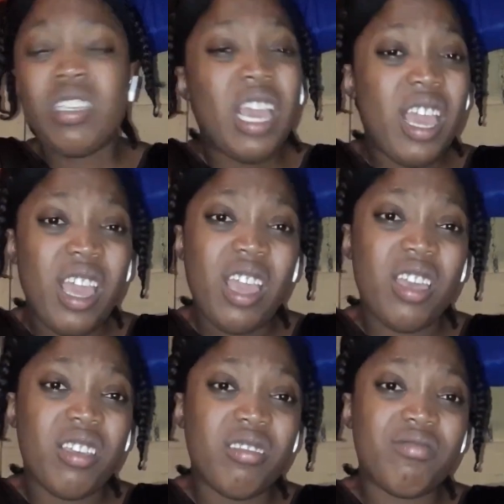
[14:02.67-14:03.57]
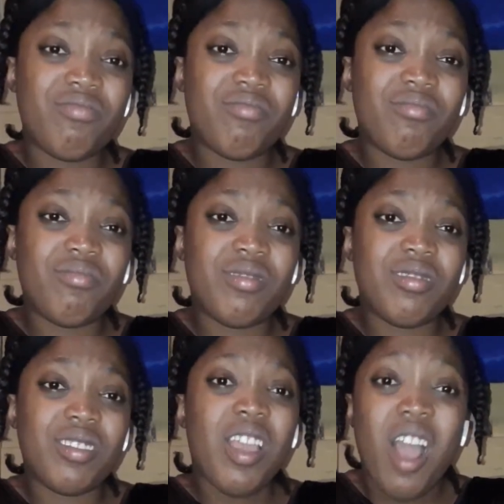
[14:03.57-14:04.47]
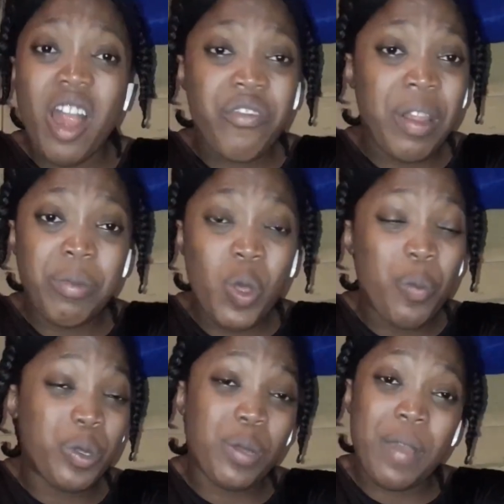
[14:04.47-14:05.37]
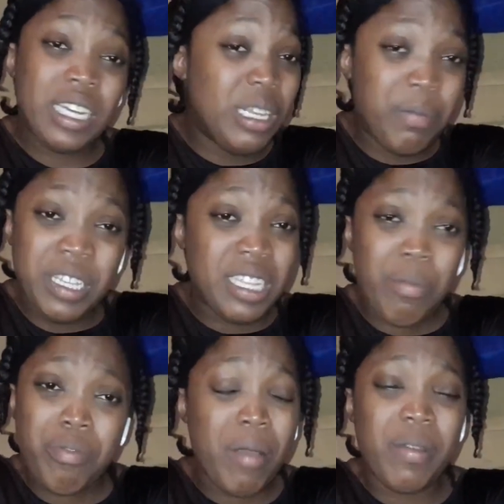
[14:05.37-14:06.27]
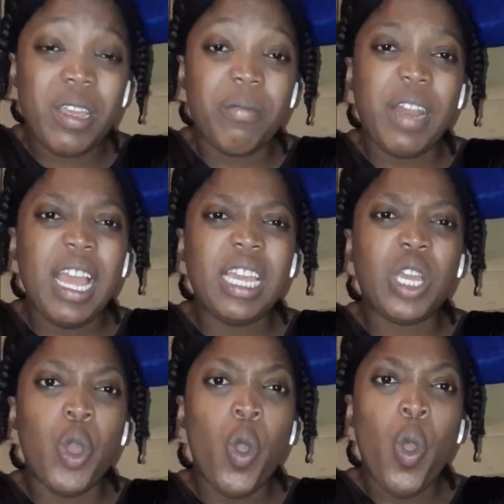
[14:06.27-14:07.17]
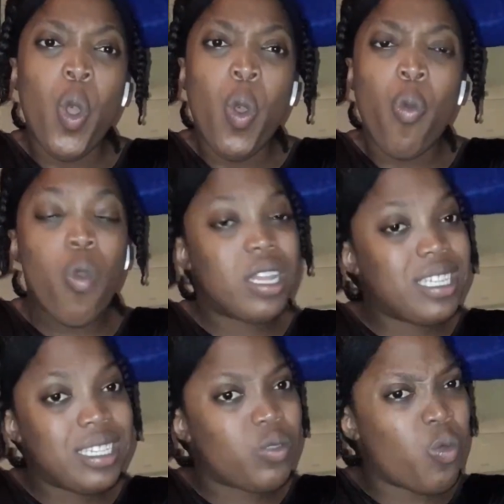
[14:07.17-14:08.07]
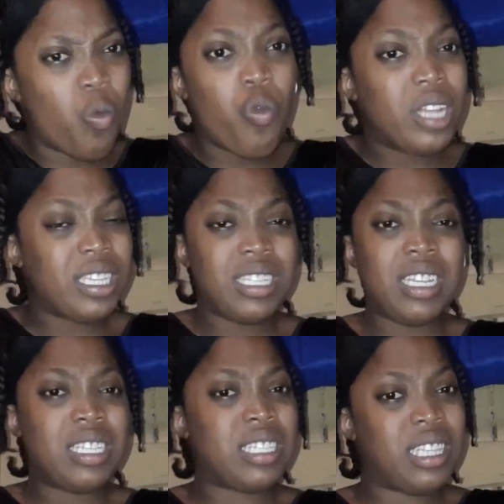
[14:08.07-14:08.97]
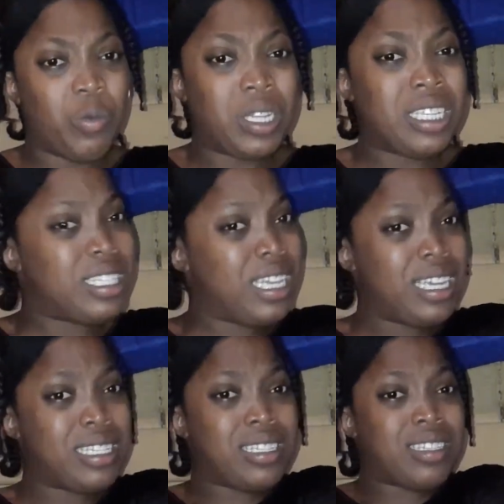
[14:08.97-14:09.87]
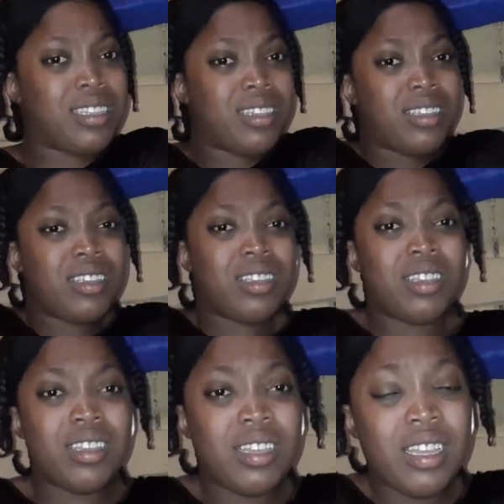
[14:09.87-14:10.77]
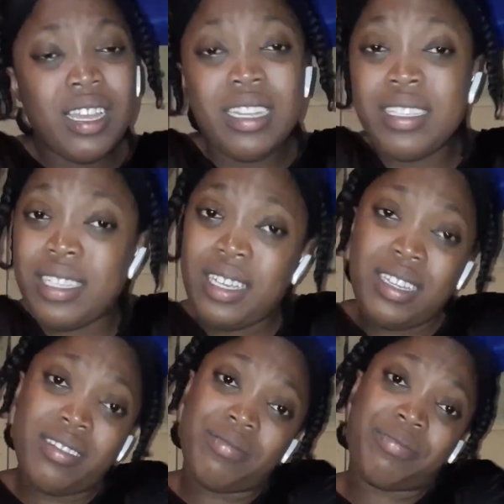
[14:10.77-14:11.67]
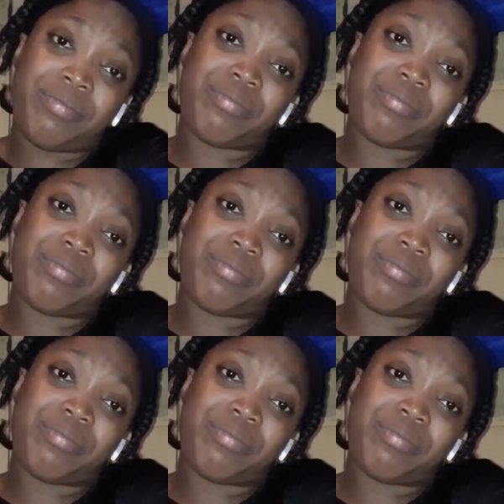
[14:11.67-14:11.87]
yeah or if them don't put up a DP is a problem. Like what is this? Listen,